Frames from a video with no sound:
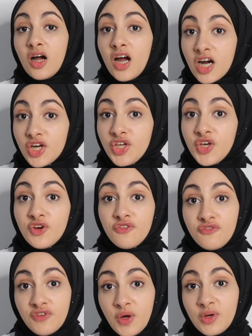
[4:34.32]
Are
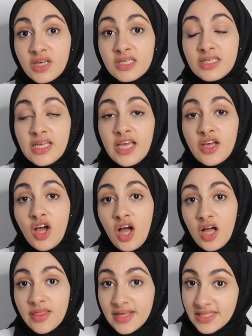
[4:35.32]
you focusing
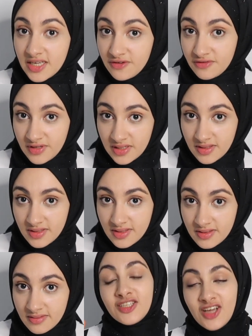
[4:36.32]
on the difference?
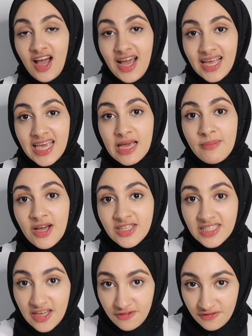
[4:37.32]
Talking
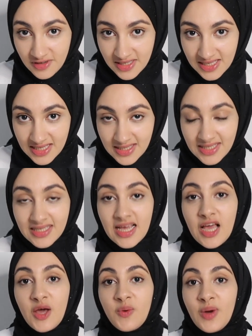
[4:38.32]
about differences.
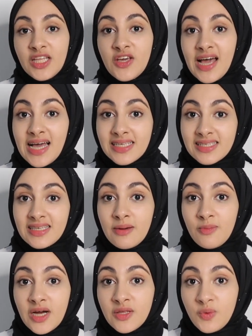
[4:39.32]
When you ask
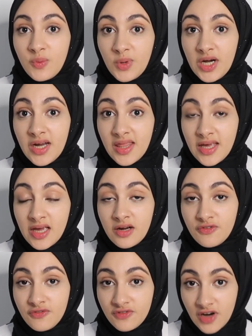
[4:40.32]
someone where they
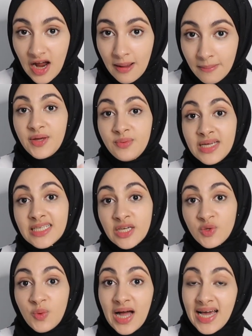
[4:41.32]
are from, the reason
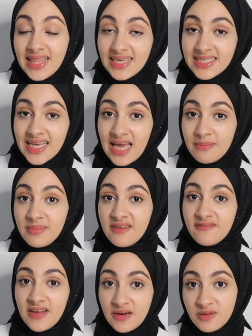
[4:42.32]
why this can be
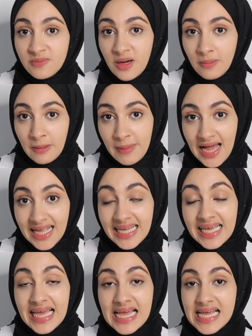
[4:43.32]
very
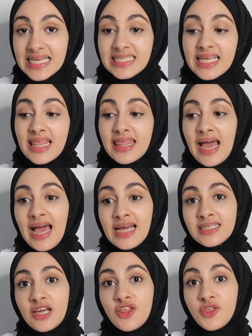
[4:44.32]
problematic is
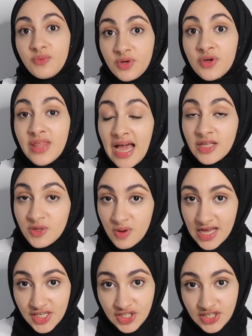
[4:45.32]
that through that
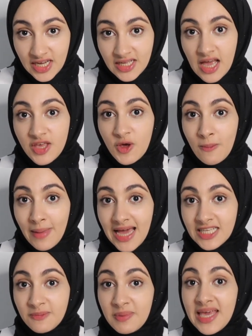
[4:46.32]
question, you
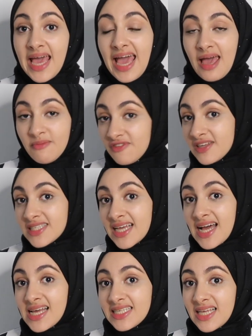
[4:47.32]
might be
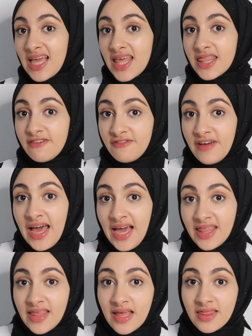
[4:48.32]
emphasizing the
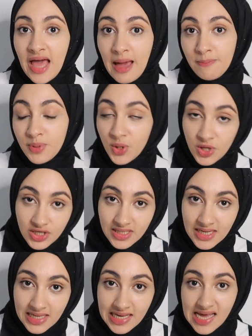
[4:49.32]
fact that that
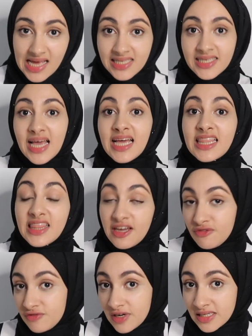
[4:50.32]
person is
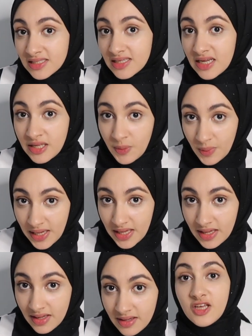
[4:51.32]
different in a
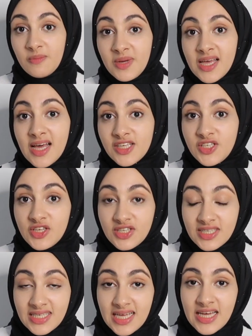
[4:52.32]
way. So because you
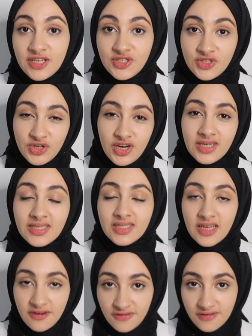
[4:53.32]
see a certain
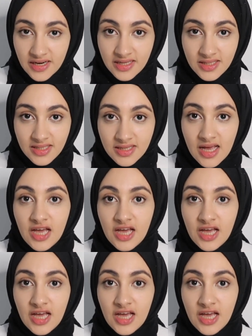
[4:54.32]
difference,